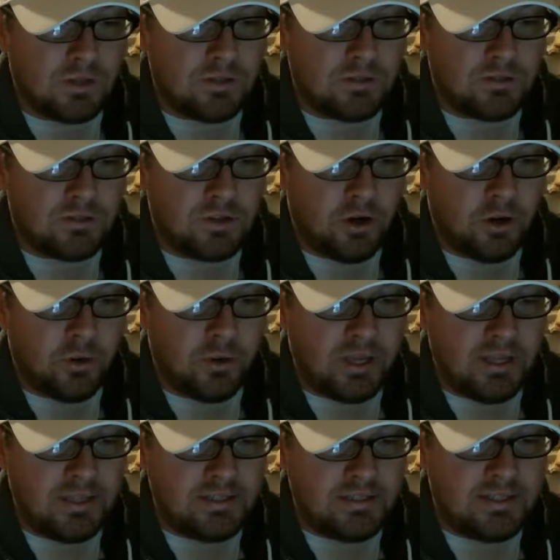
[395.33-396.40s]
So
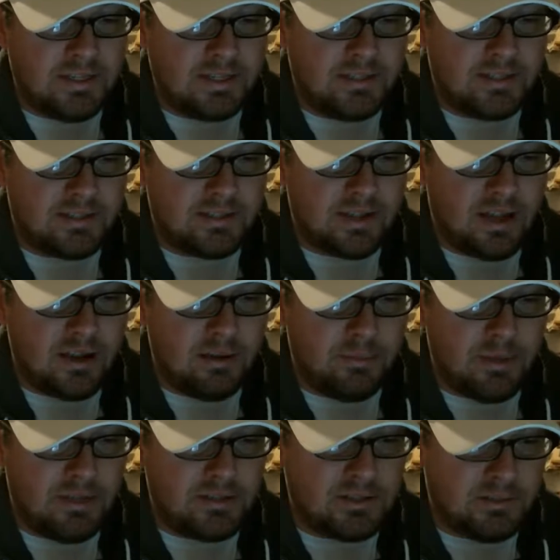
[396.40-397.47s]
he did send
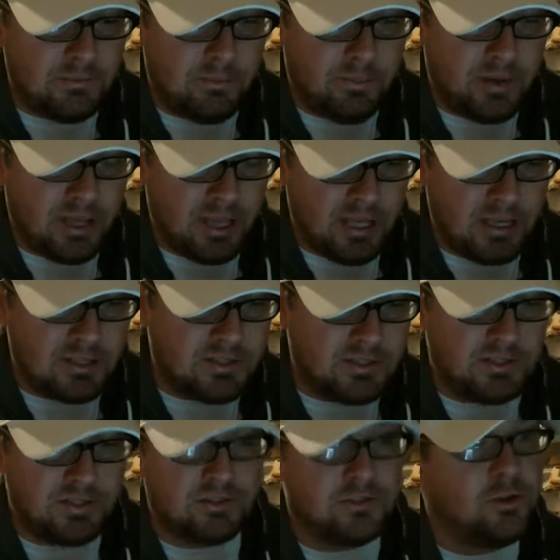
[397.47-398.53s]
me some
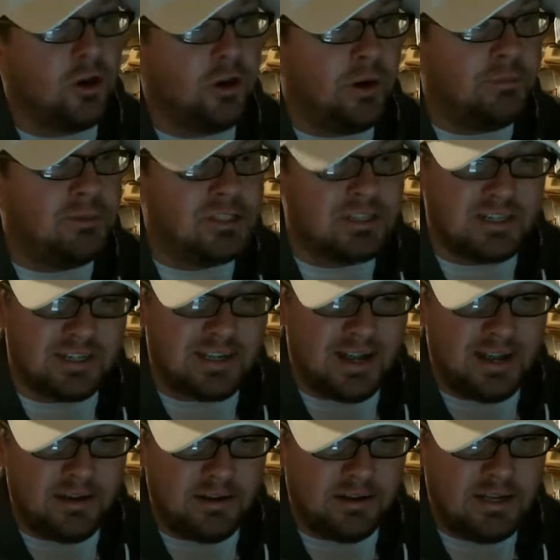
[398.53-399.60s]
pics. So I'm just going to
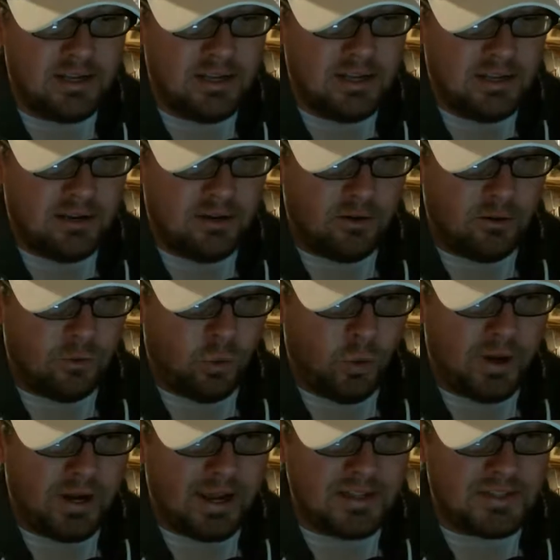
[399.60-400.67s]
kind of
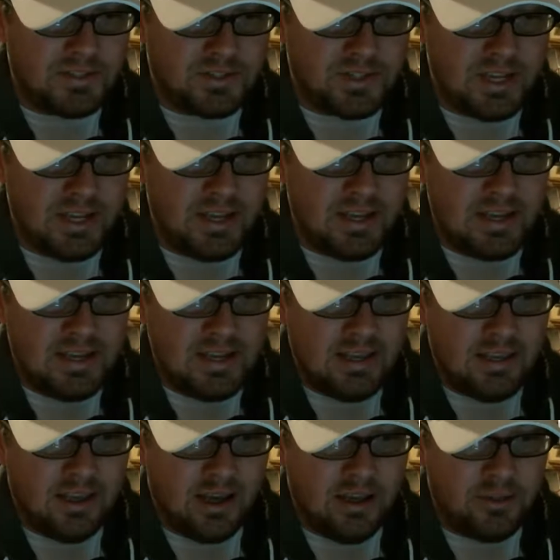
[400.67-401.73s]
what I see.
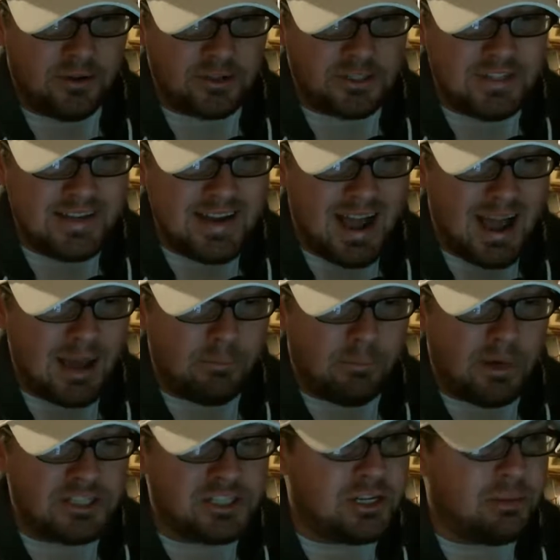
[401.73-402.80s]
There's not
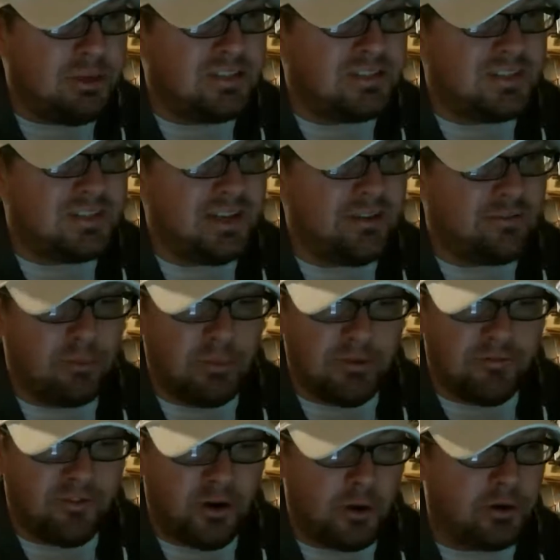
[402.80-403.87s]
much to be seen from the
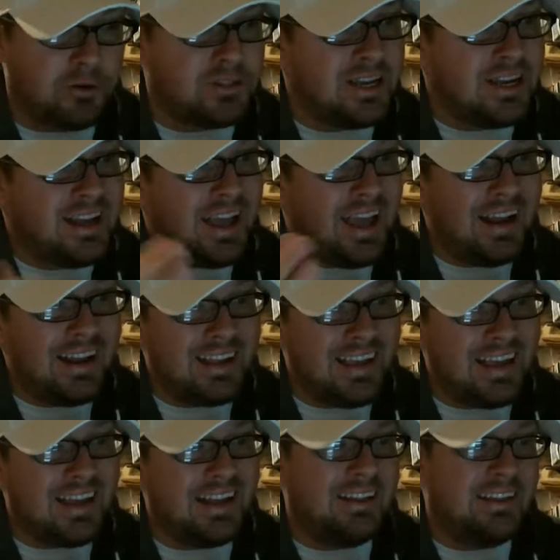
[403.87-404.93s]
photos. And
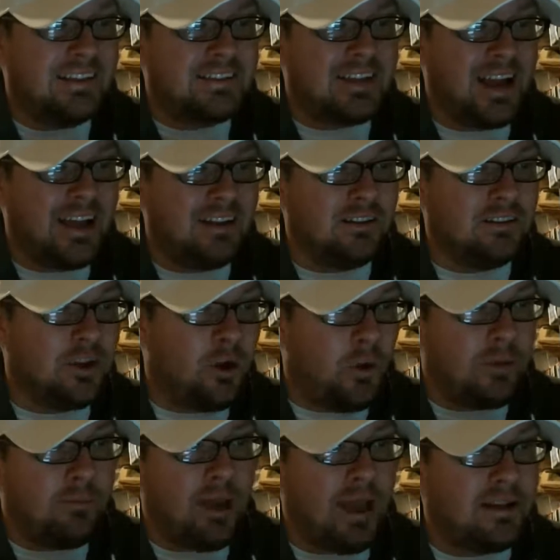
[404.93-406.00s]
again, that's kind of
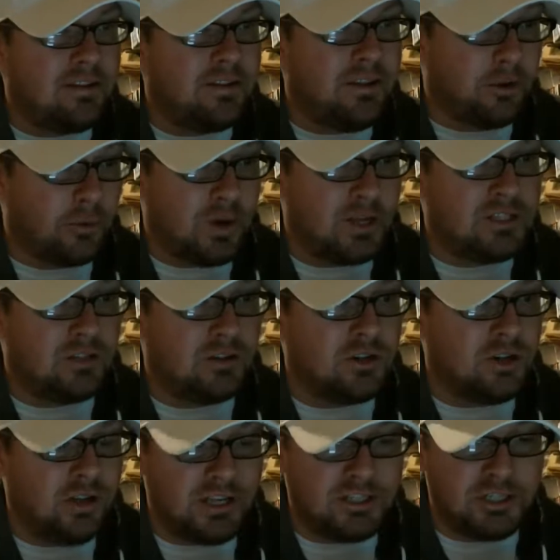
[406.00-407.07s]
going back to the original
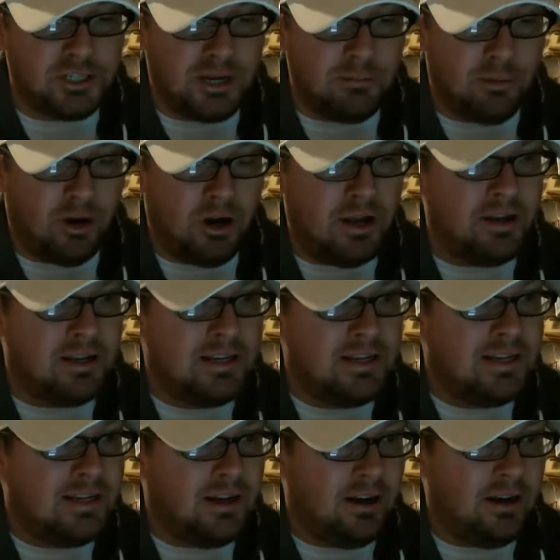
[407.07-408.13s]
collection I bought.
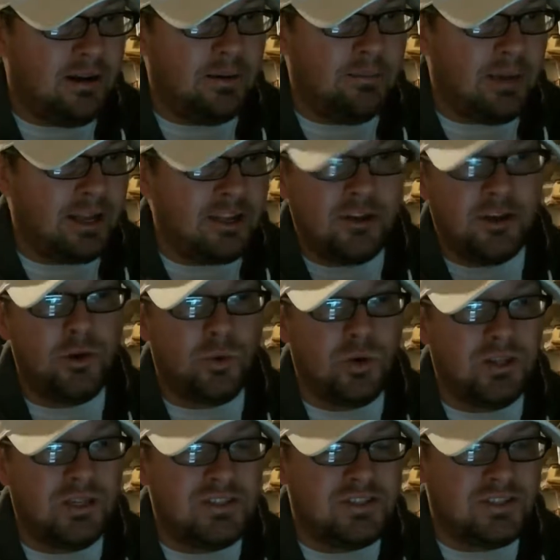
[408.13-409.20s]
I couldn't
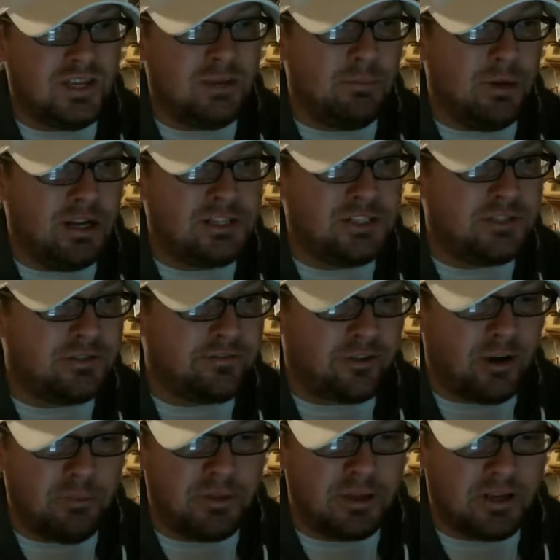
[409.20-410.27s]
really see much
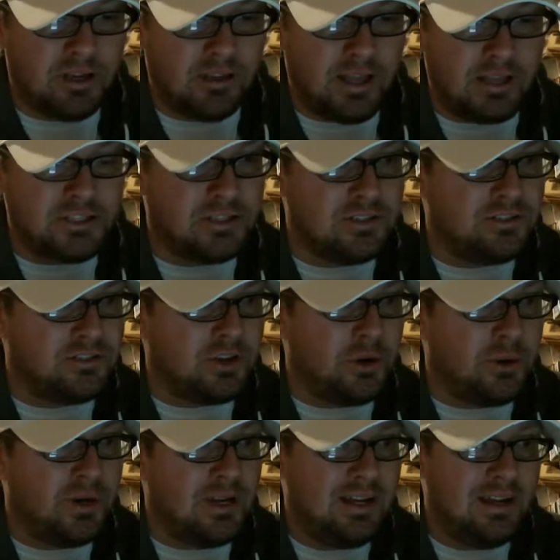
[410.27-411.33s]
from the collection. So